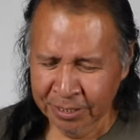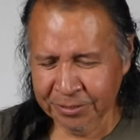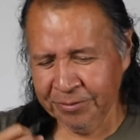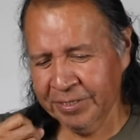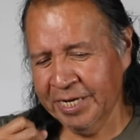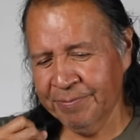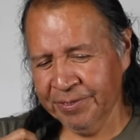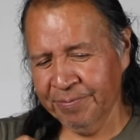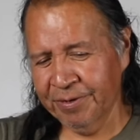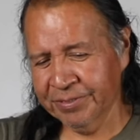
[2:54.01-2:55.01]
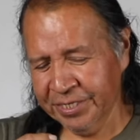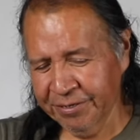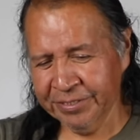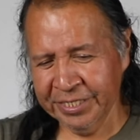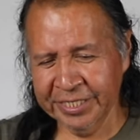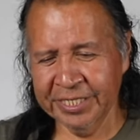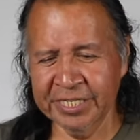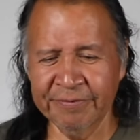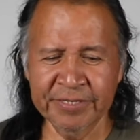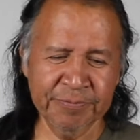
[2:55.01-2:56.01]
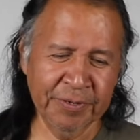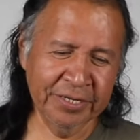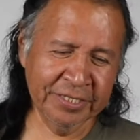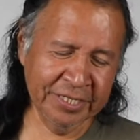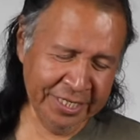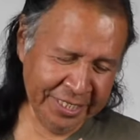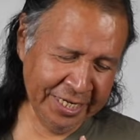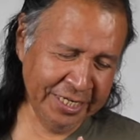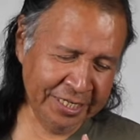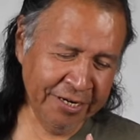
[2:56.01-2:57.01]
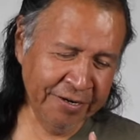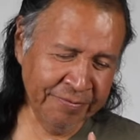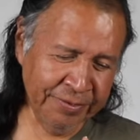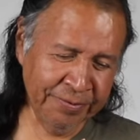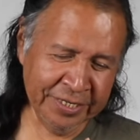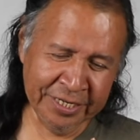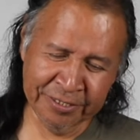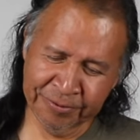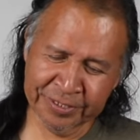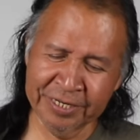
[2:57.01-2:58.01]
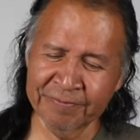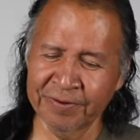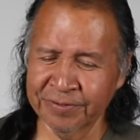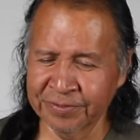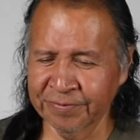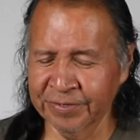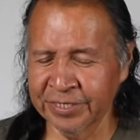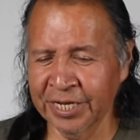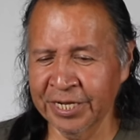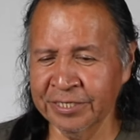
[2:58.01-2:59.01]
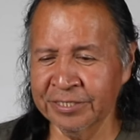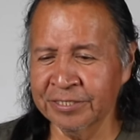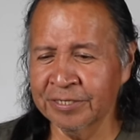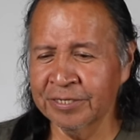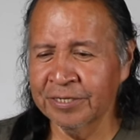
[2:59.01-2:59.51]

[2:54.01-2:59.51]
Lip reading: So they aim with their bows and arrows and hit the seventh spot, and they take care of the Uktena. Uktena falls over and dies.